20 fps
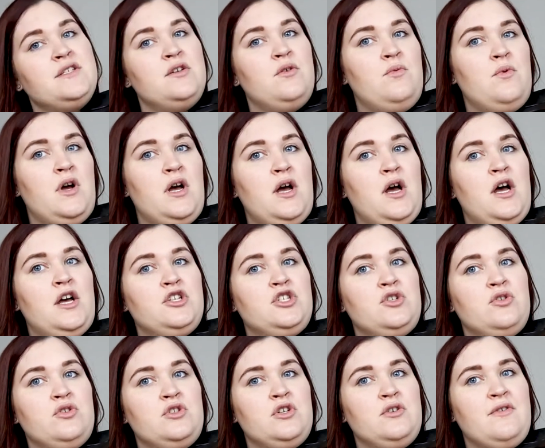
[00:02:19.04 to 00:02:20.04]
also want a
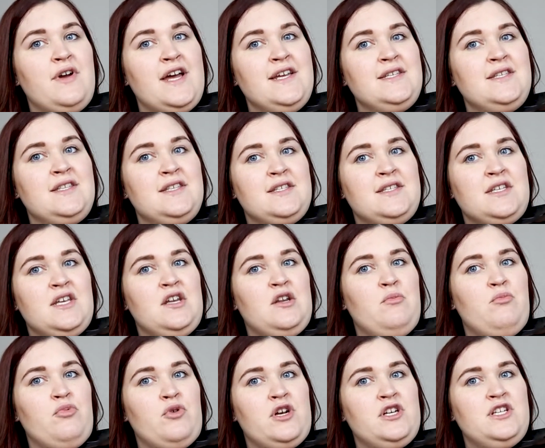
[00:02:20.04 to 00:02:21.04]
shoulder rest that's
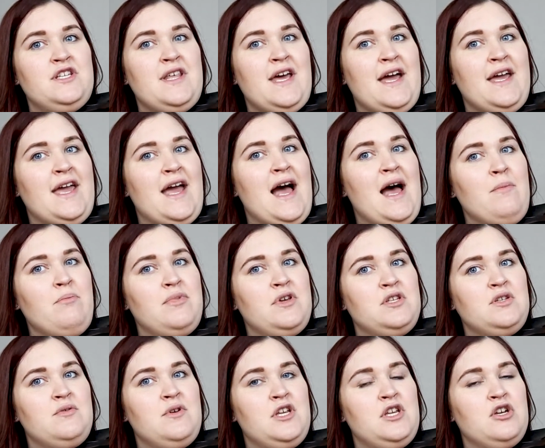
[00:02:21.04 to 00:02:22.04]
gonna bridge that gap
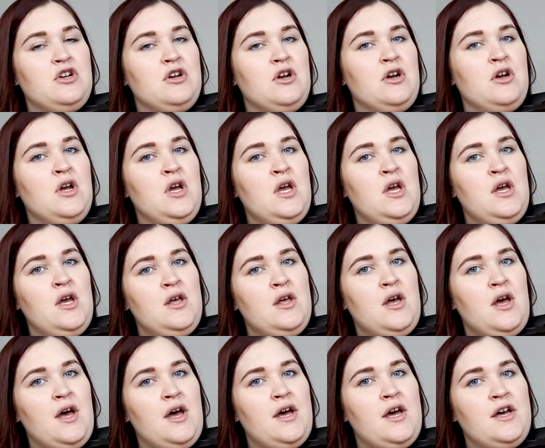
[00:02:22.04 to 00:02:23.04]
between your
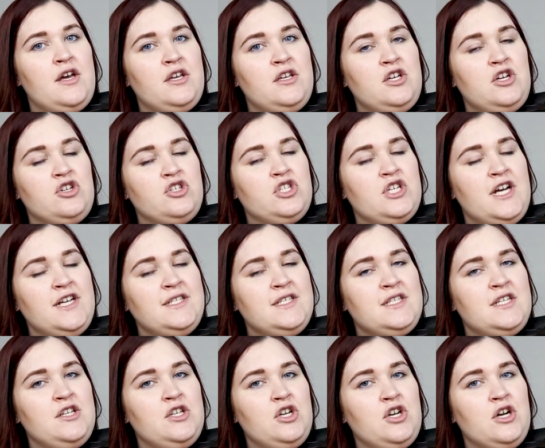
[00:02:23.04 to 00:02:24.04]
uh, your
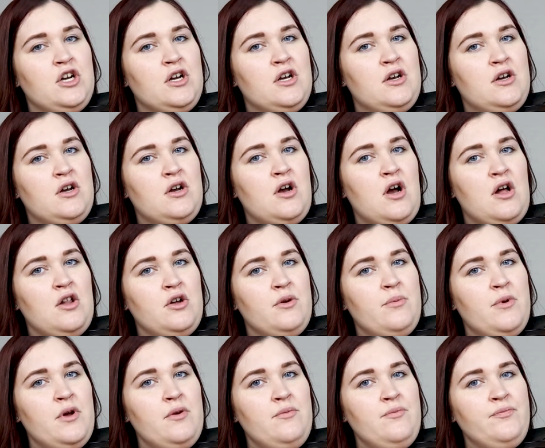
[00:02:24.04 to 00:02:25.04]
chest and your
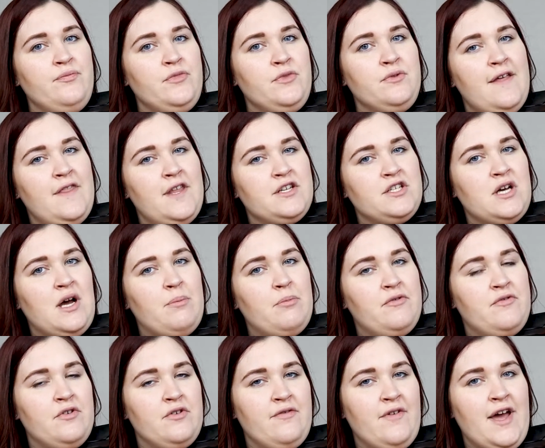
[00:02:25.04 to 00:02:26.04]
collarbone and the top
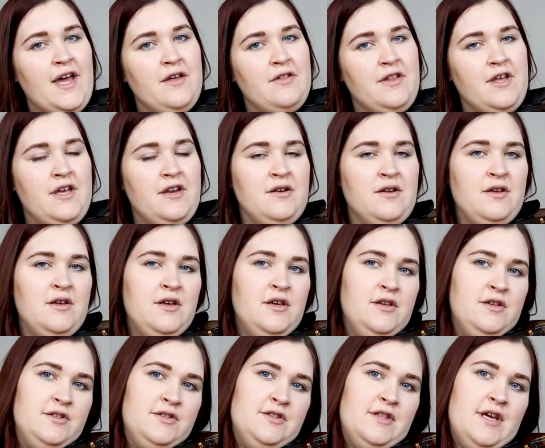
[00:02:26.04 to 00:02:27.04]
of your violin.
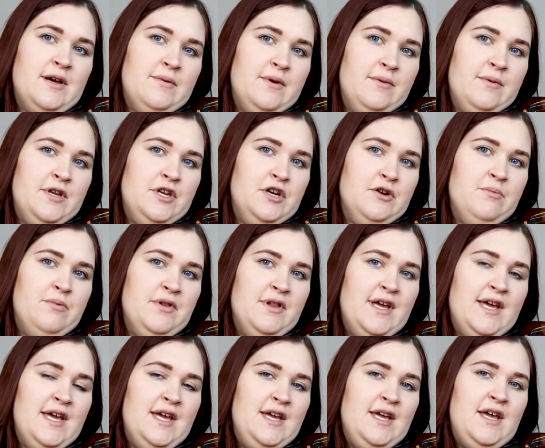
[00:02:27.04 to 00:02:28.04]
So that way when you're
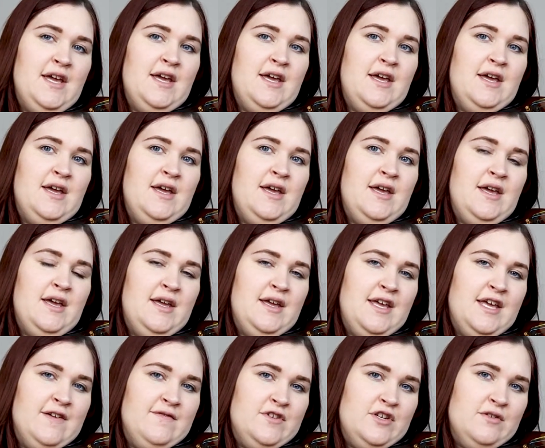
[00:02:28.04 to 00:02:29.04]
playing,
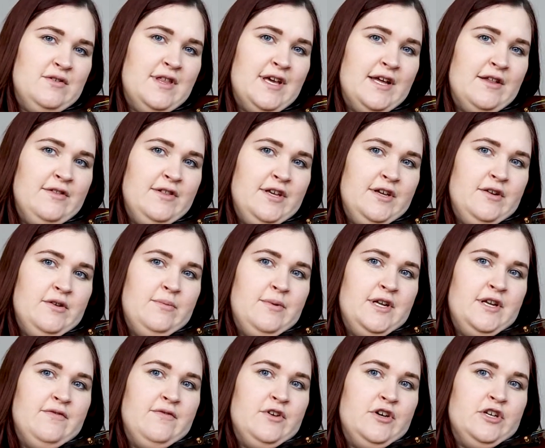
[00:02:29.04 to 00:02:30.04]
it gives you that little
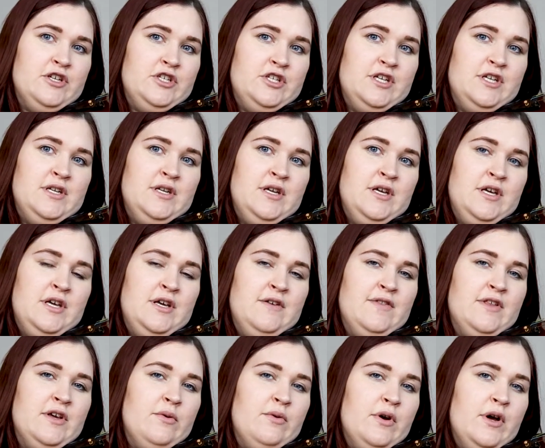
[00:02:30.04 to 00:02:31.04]
bit of cushion
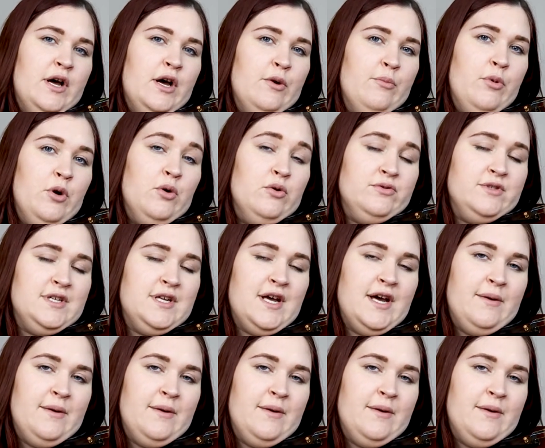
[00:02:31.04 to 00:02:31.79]
that will help hold it